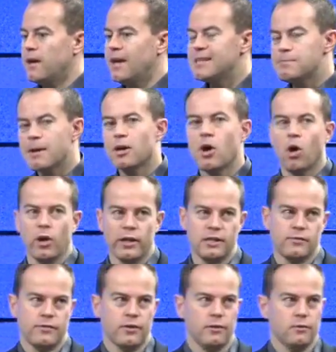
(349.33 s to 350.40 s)
Here's my
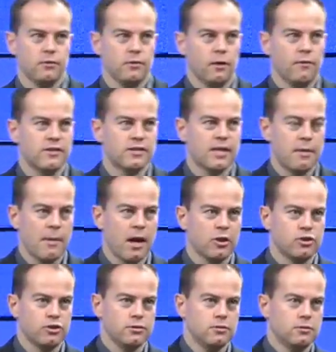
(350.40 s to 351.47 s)
colleague's view of the same
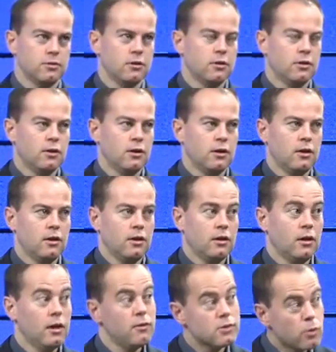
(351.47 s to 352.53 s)
action.
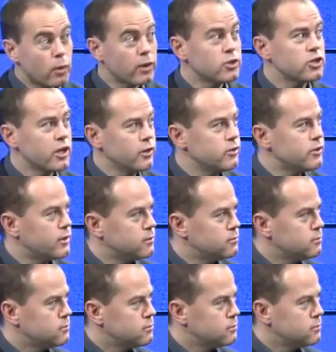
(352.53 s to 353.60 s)
He was a wheelchair user
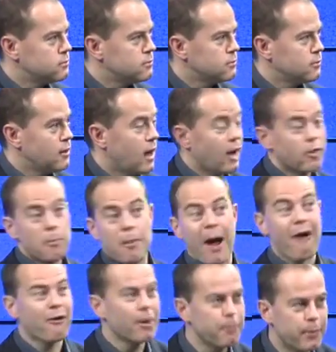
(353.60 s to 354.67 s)
at the
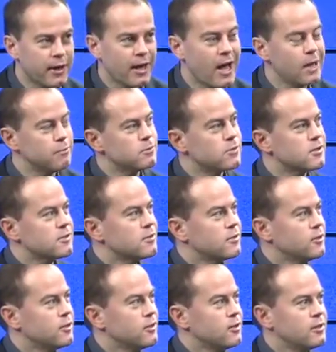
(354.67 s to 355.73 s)
Paralympic Games.
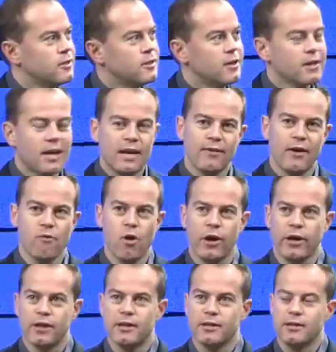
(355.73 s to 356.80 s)
Kind of
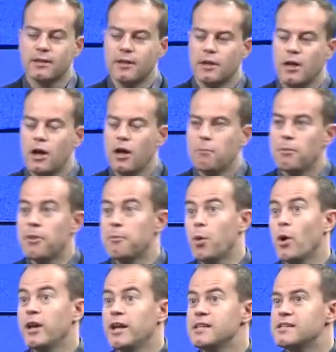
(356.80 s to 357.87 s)
ironic. But the
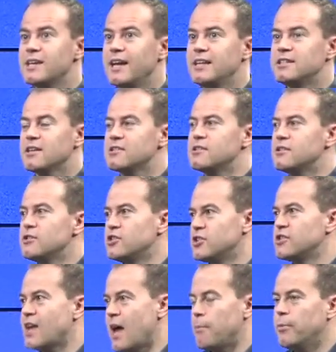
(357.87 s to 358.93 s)
point is, it doesn't
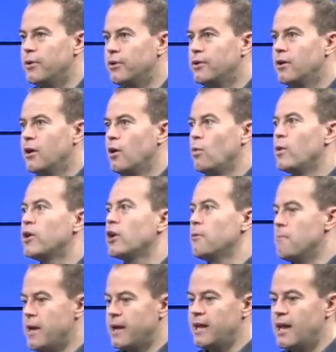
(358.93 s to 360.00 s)
just happen. We've got
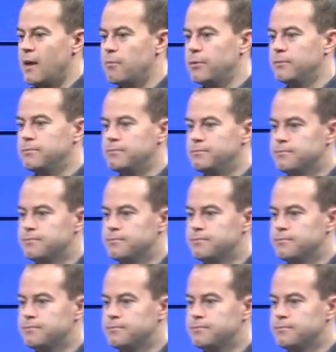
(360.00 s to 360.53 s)
to make it happen.